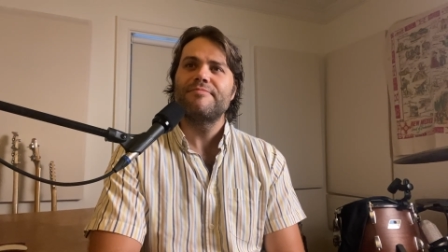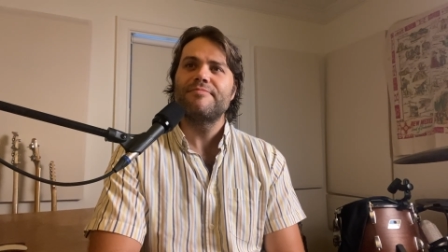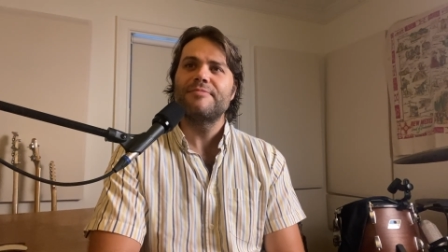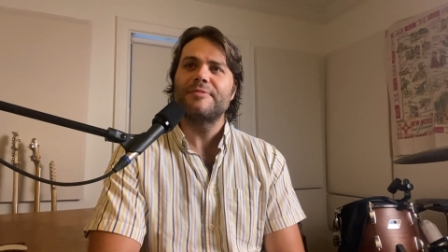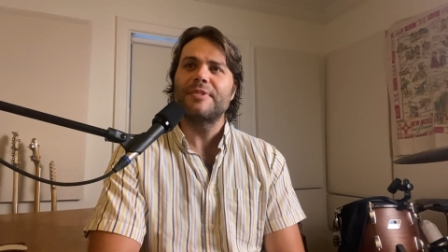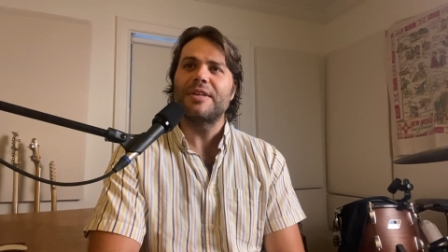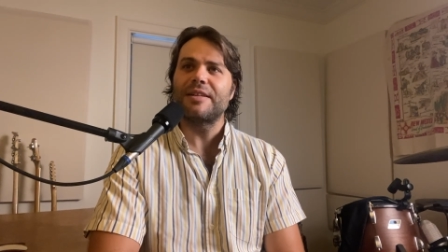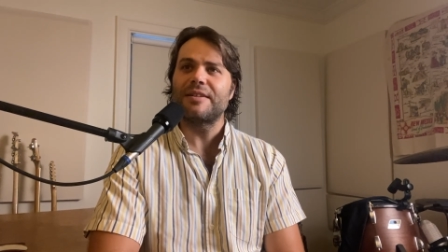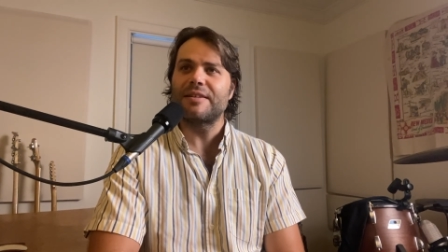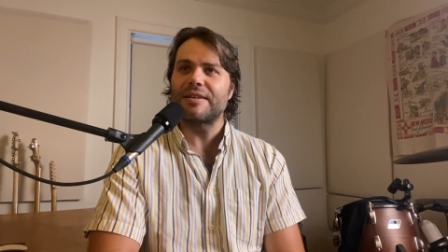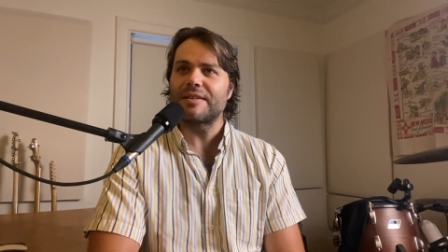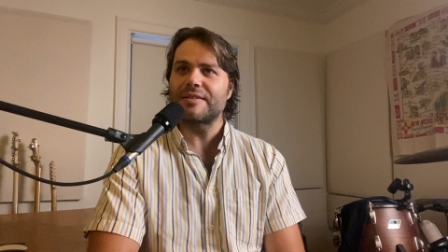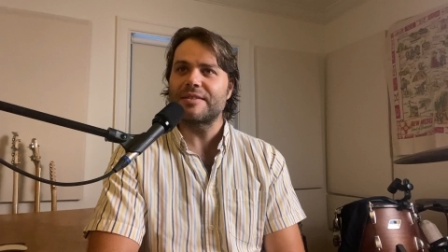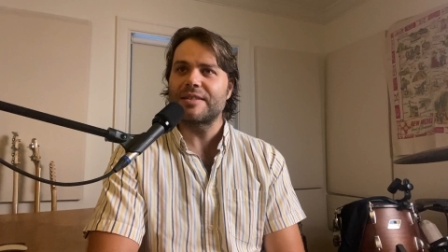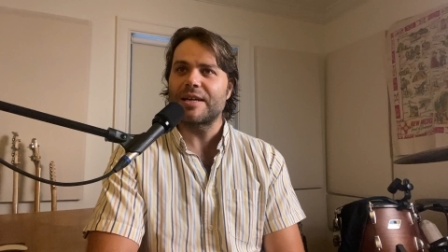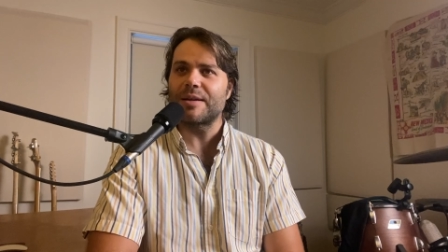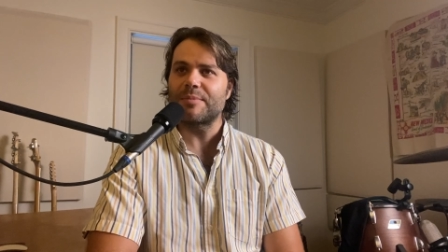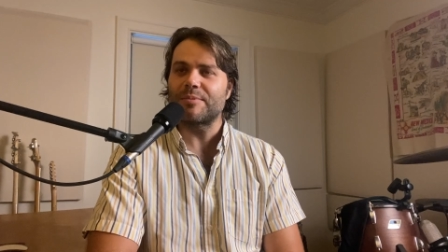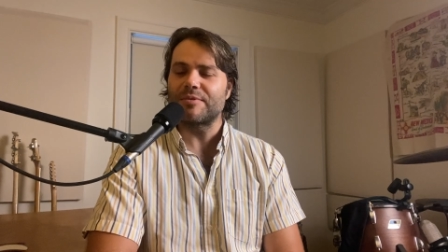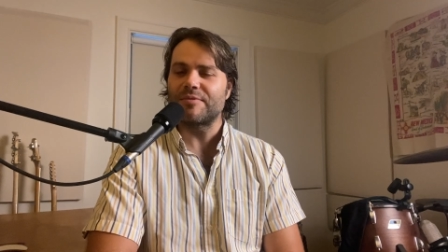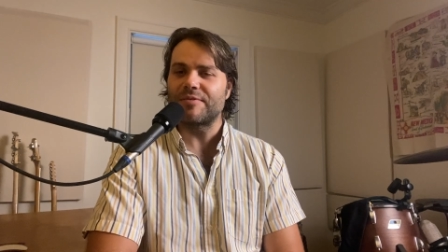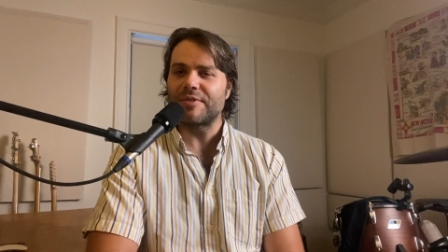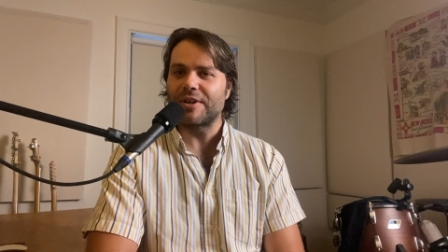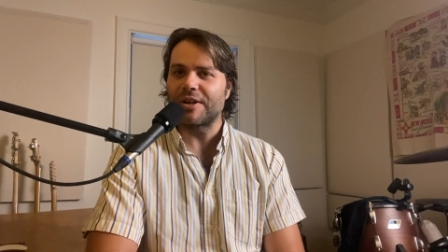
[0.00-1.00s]
it does
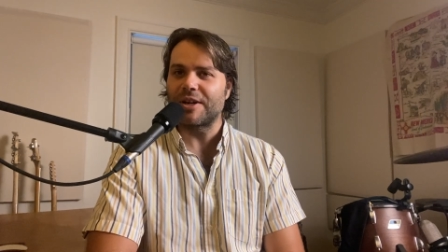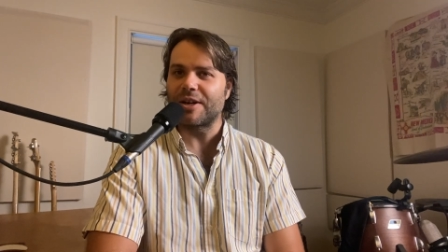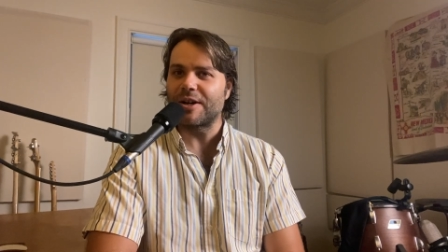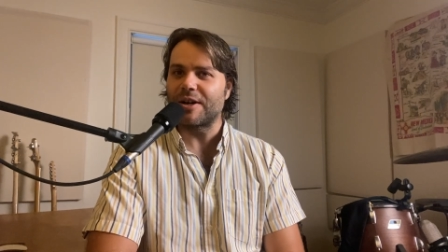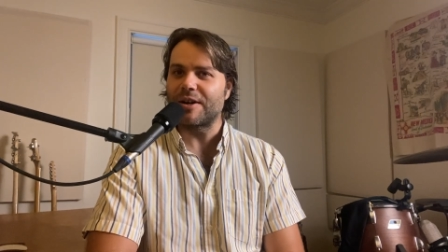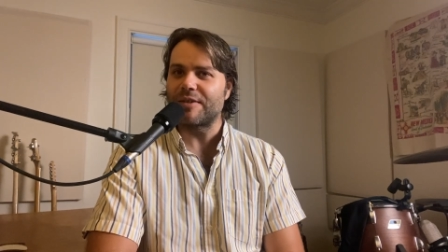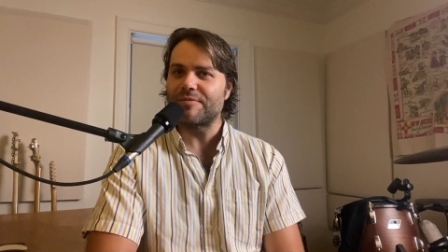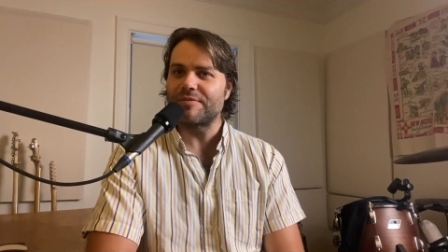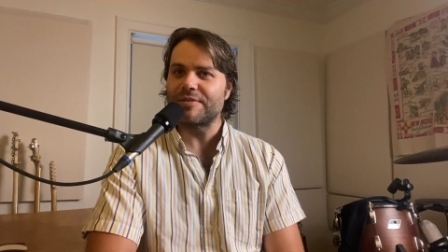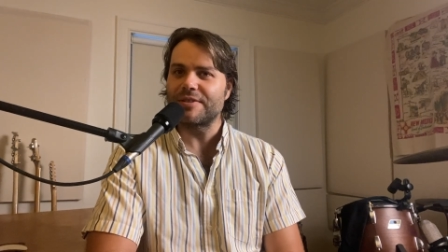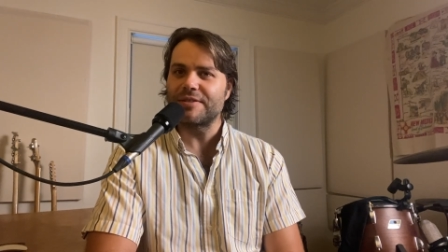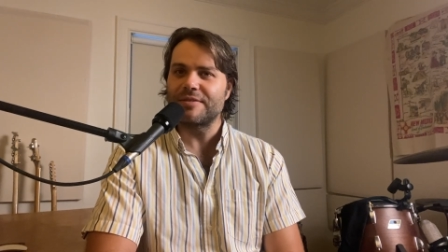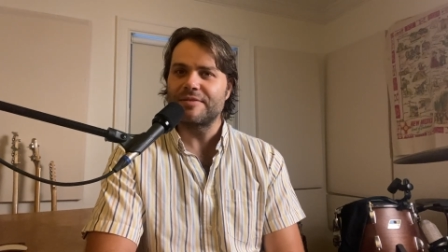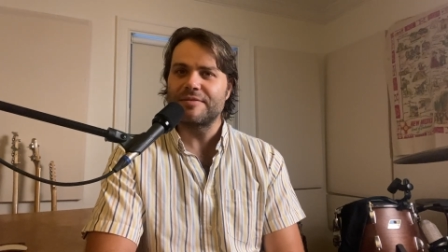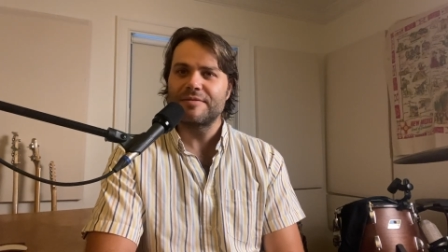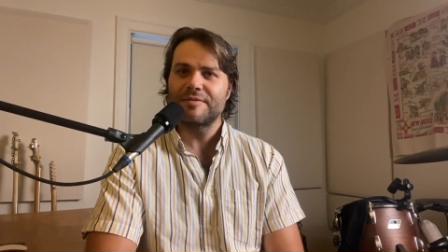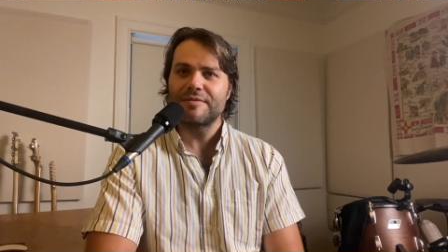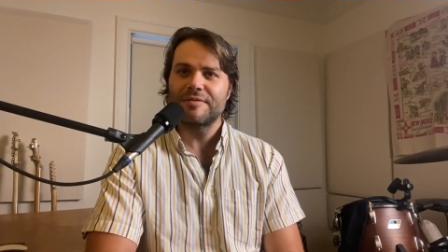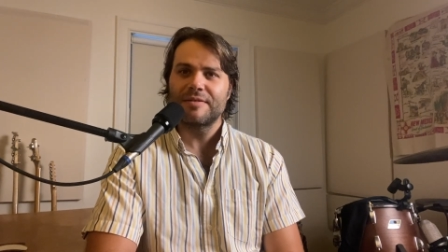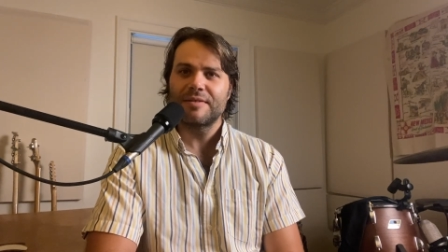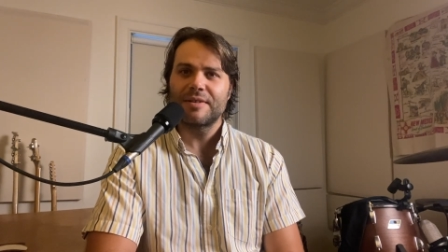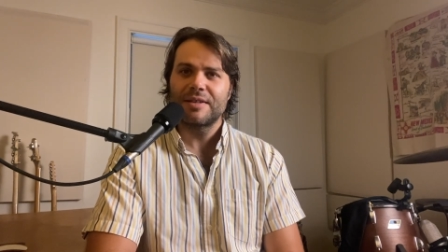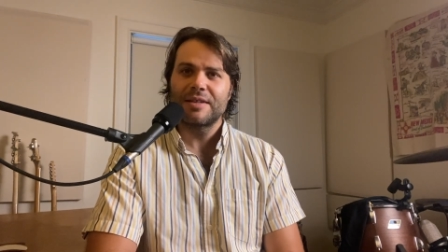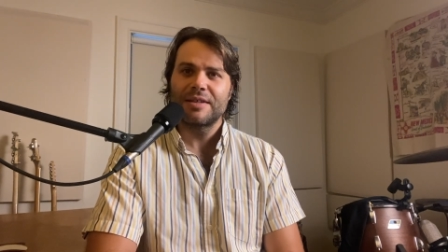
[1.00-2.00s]
happen very often.
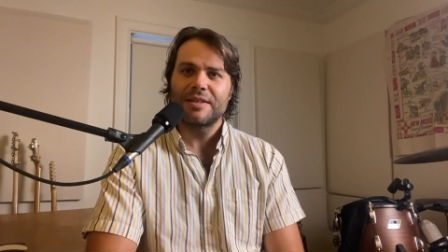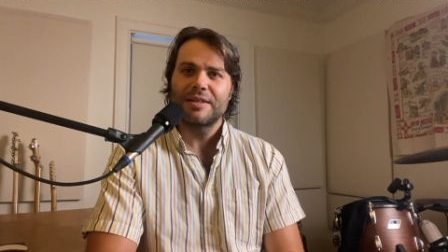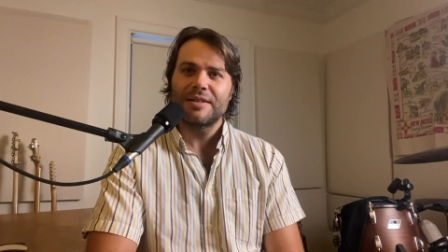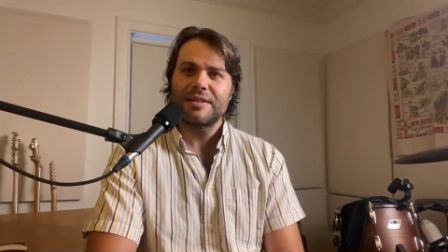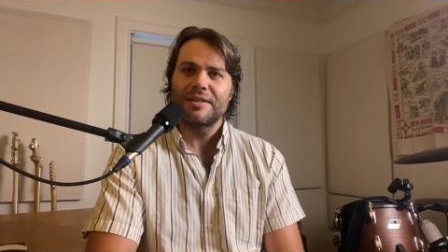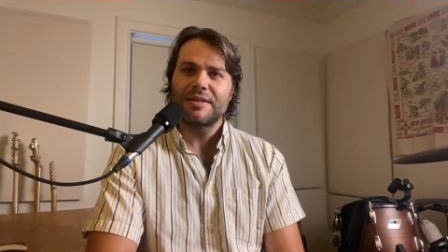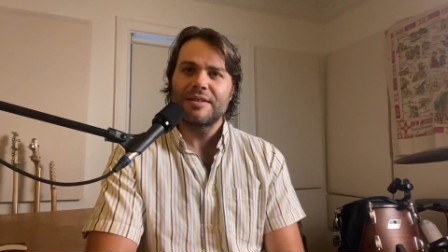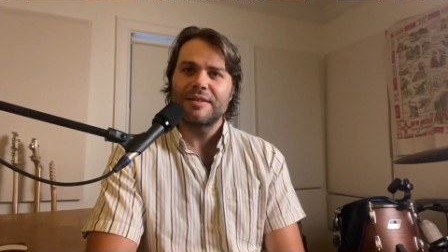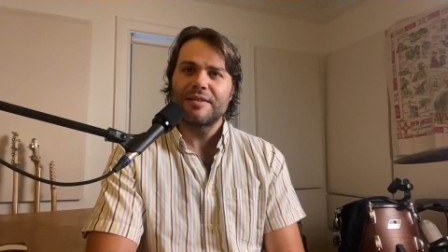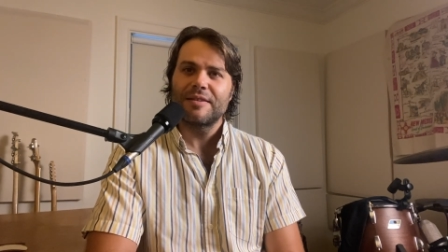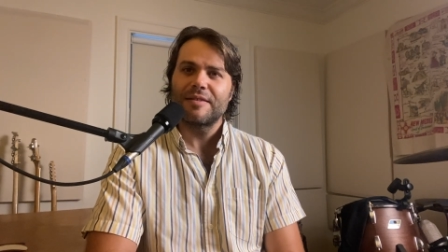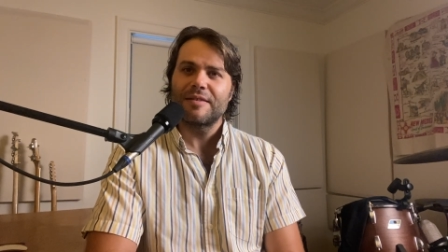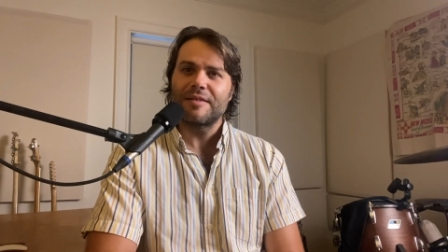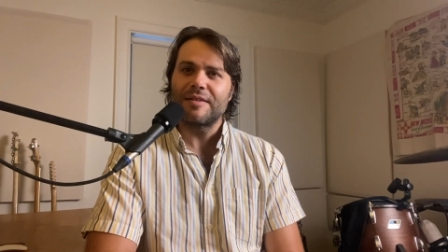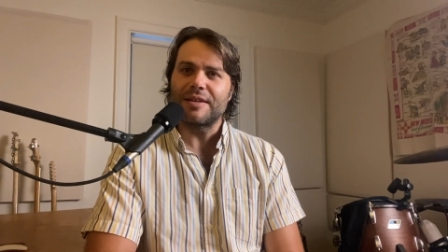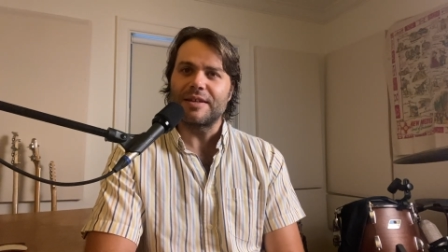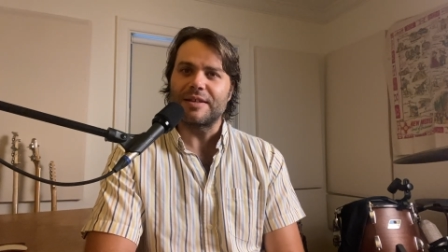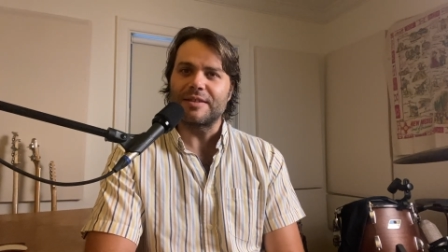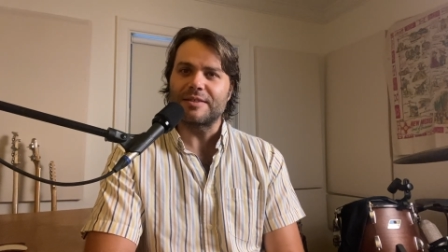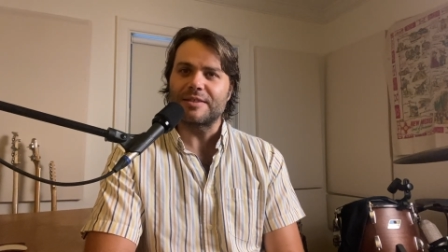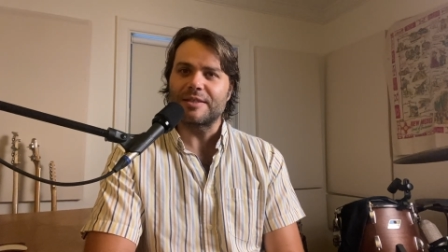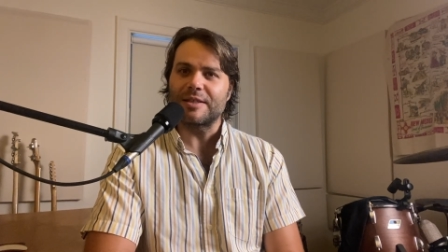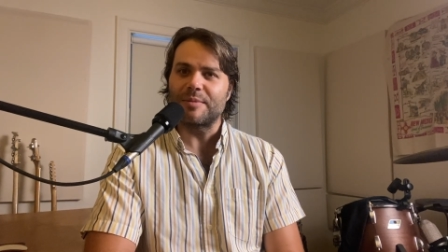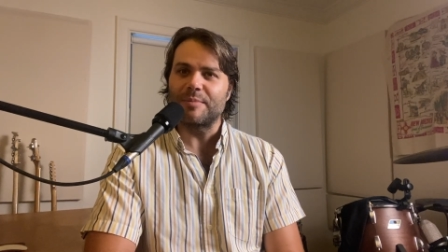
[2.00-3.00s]

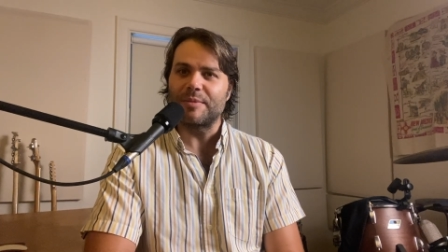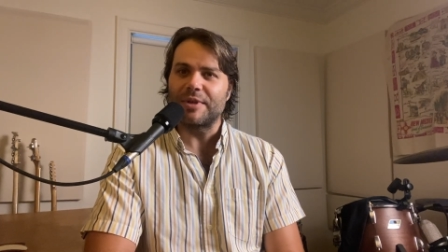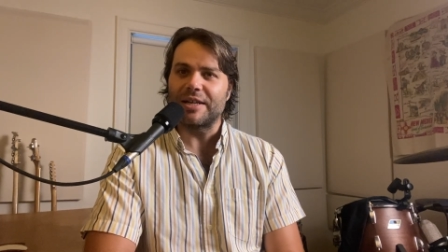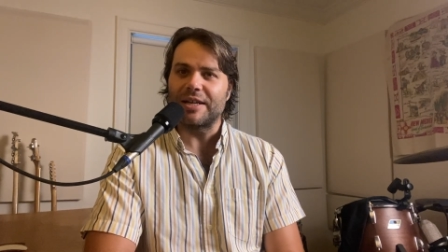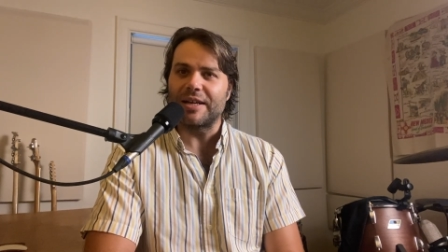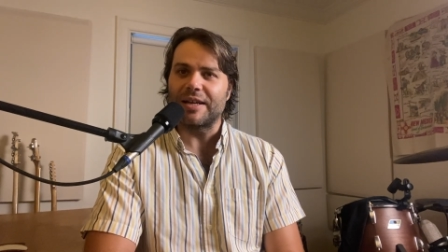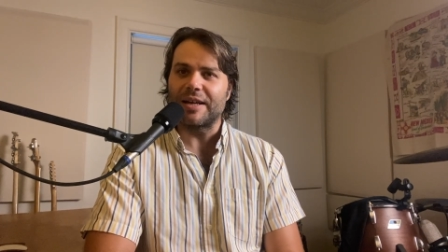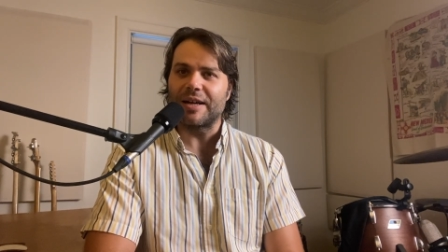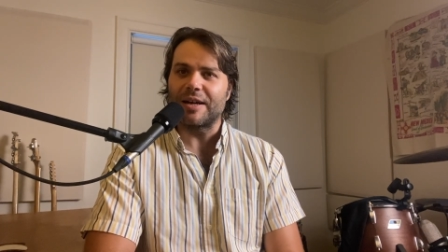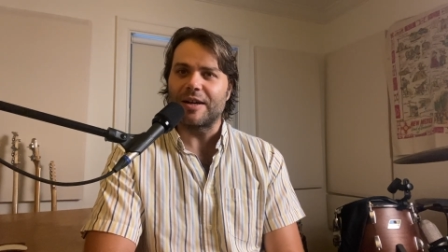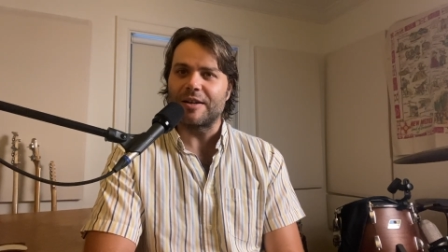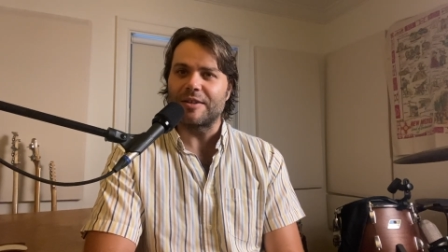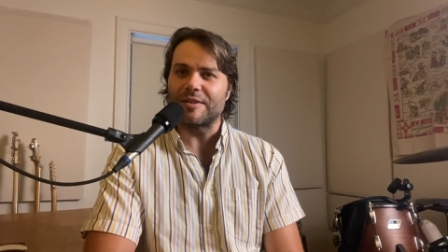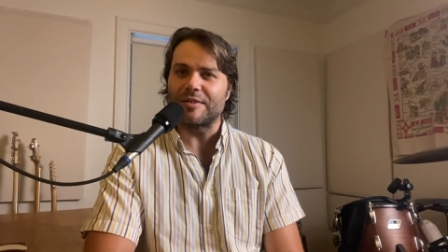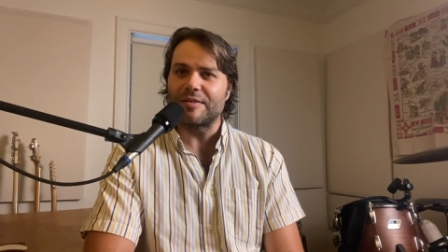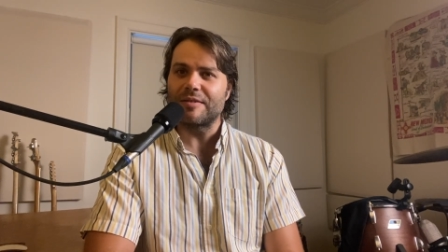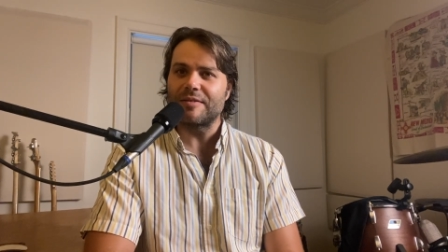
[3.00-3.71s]
Things come in and out